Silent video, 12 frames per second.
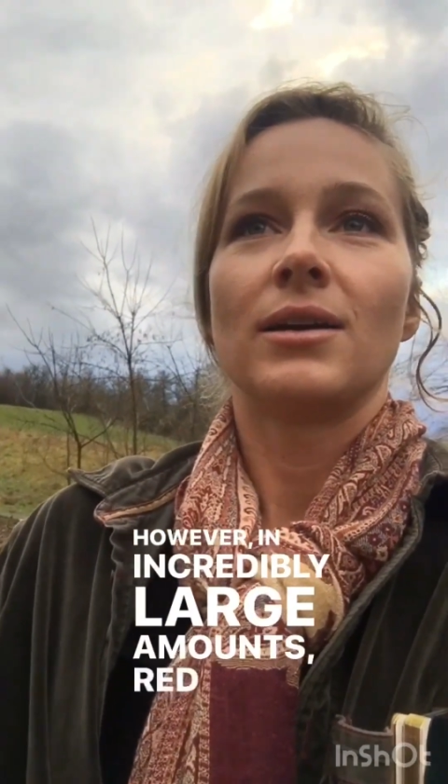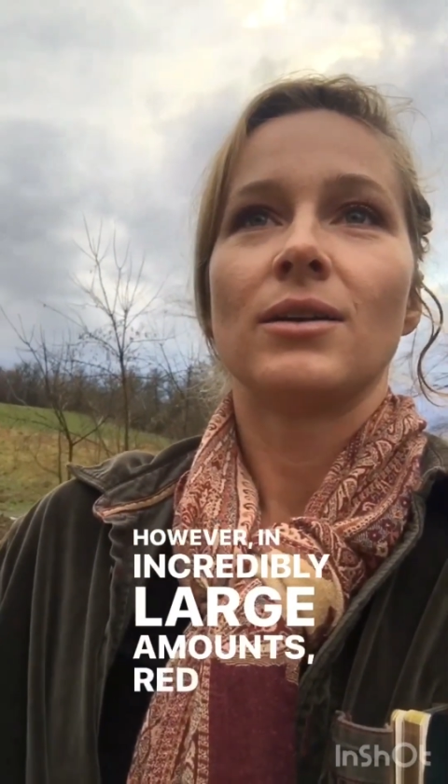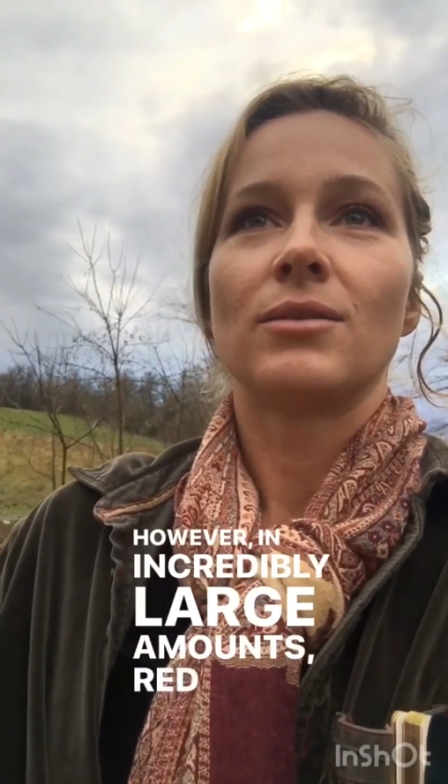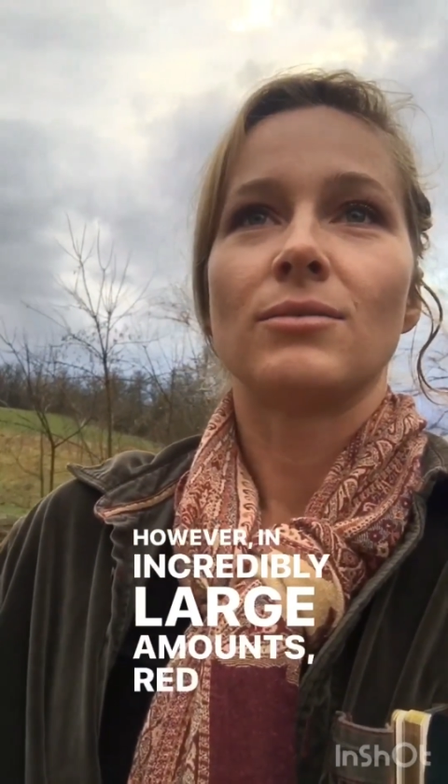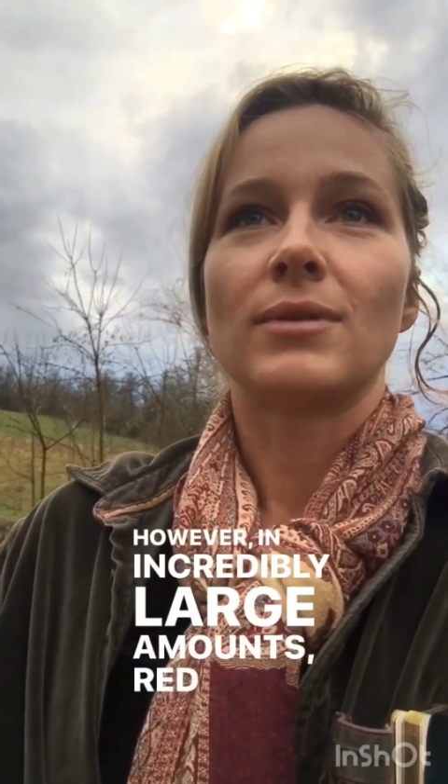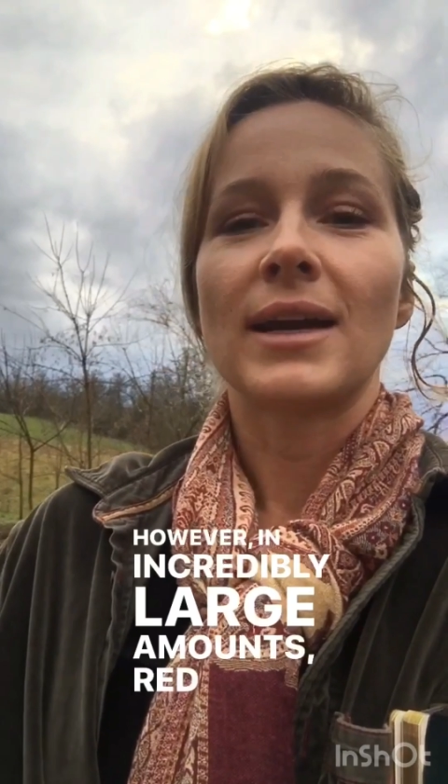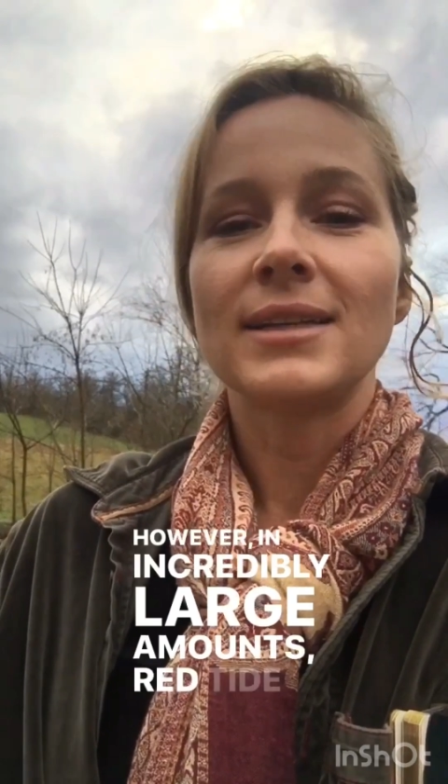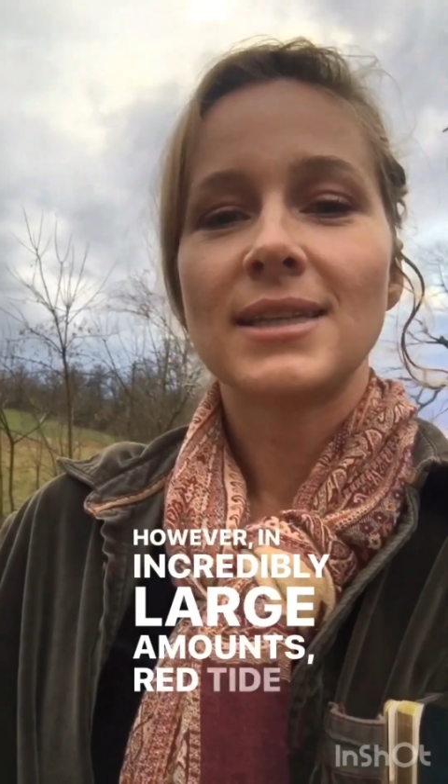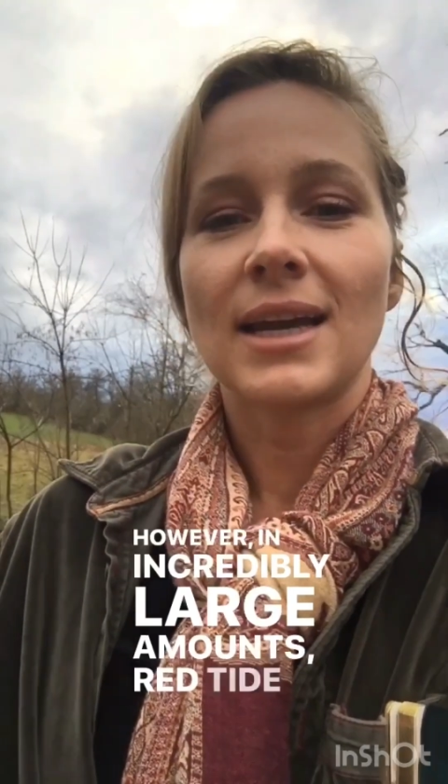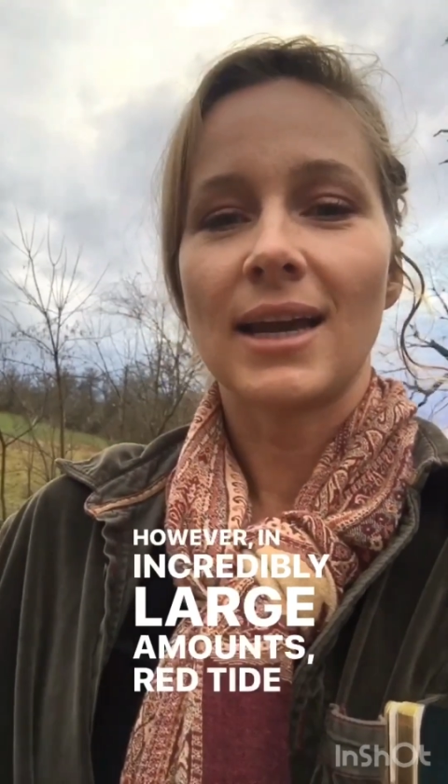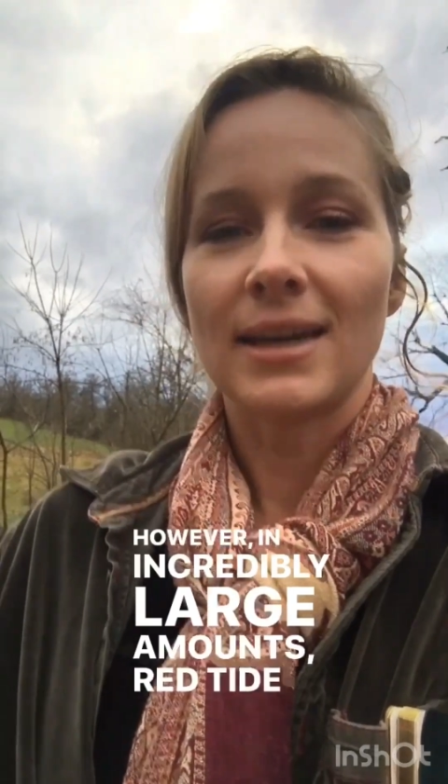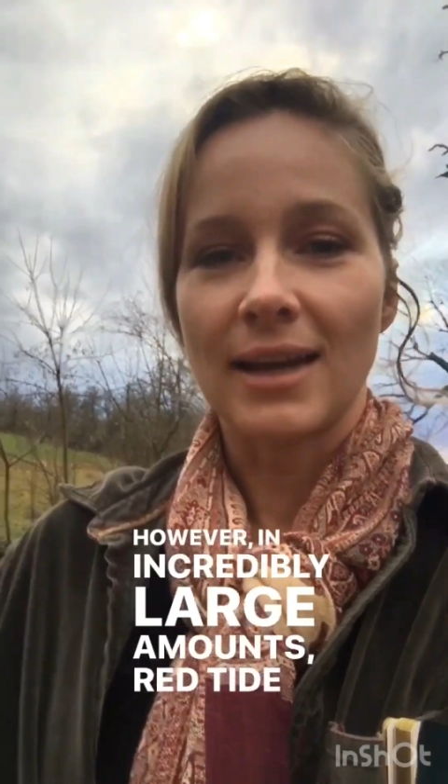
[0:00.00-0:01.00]
red
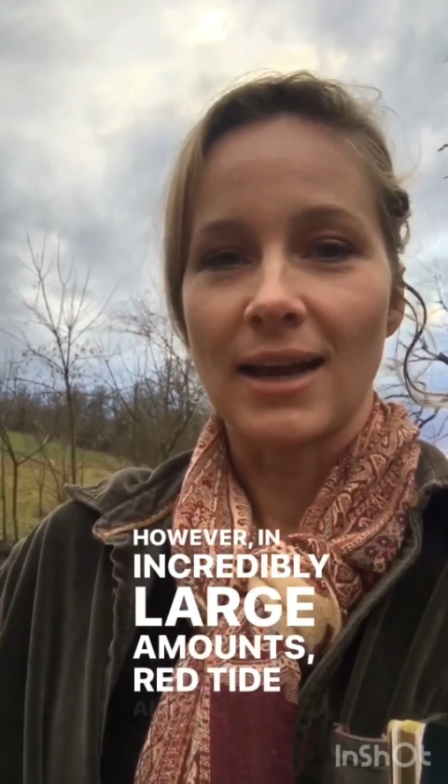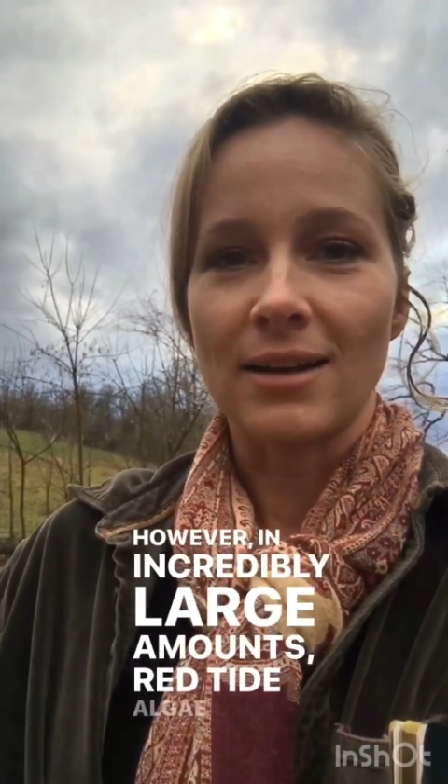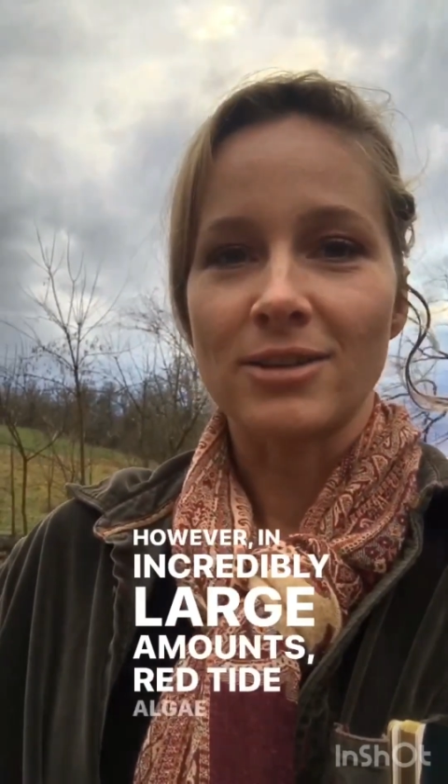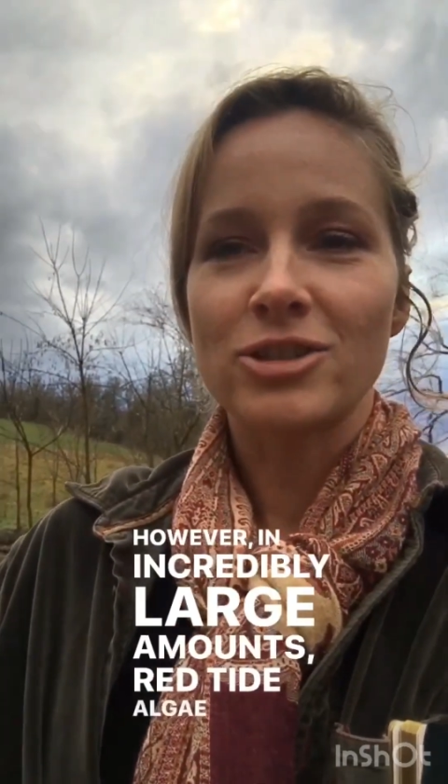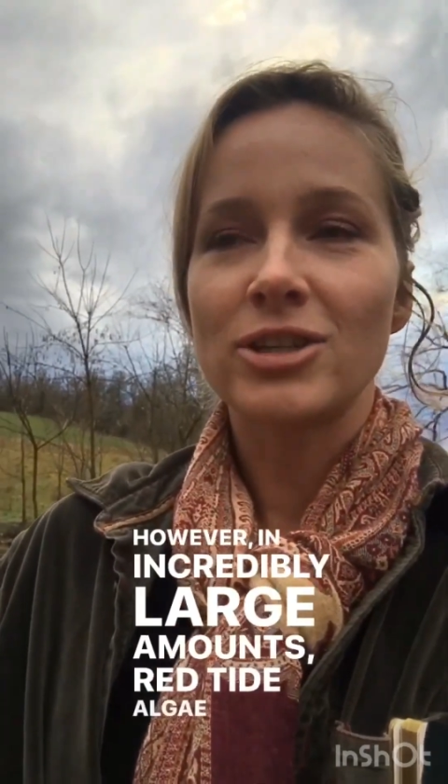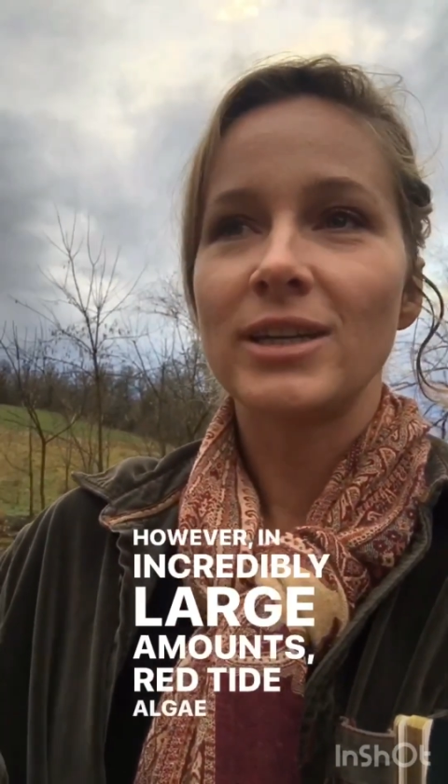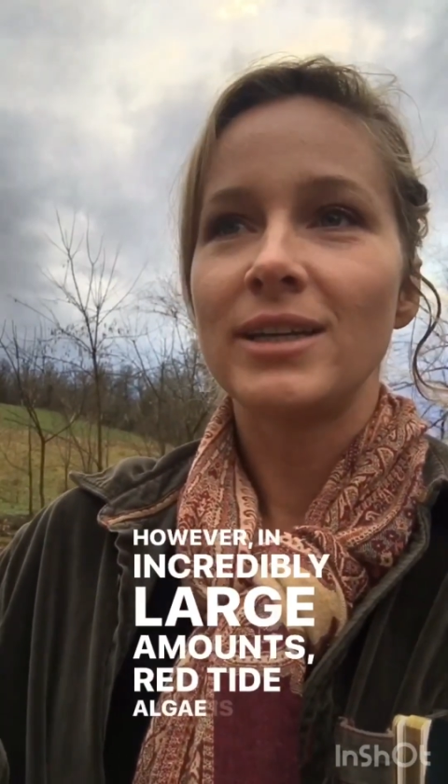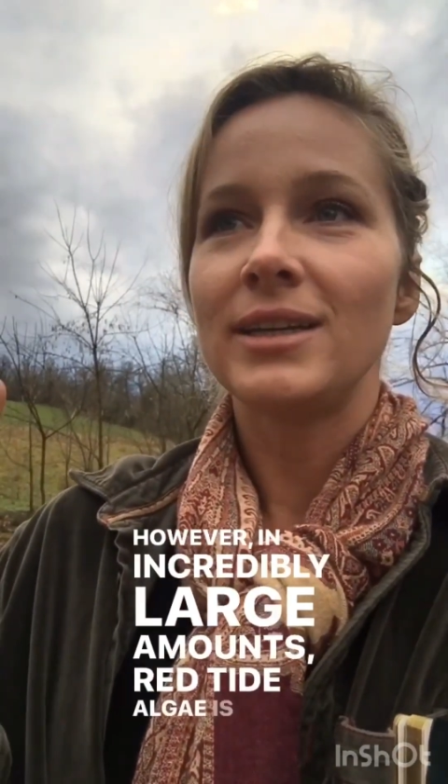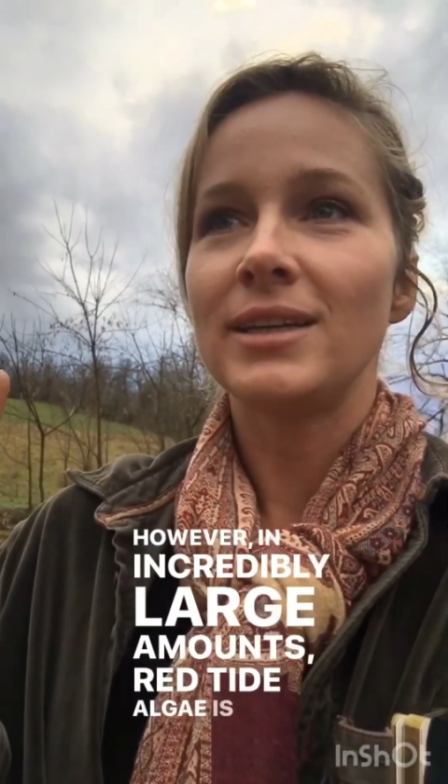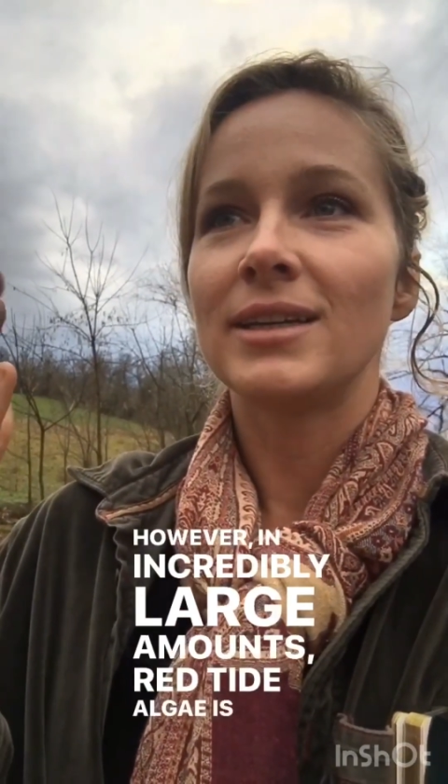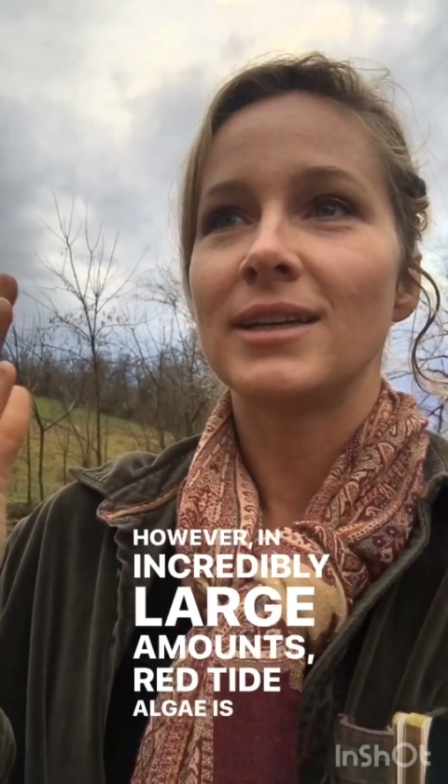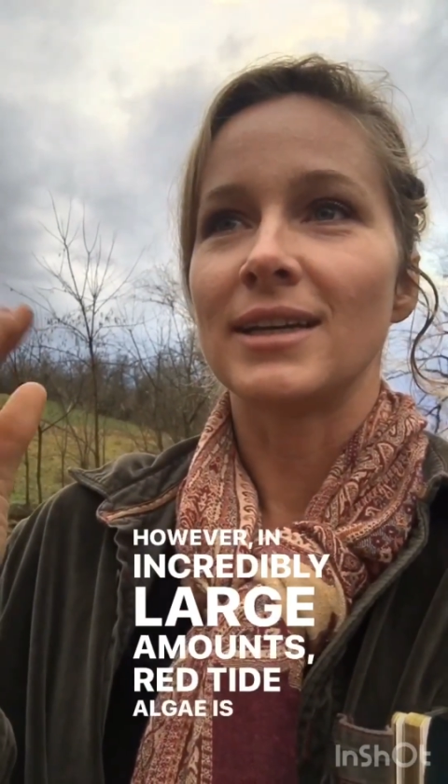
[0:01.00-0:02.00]
tide algae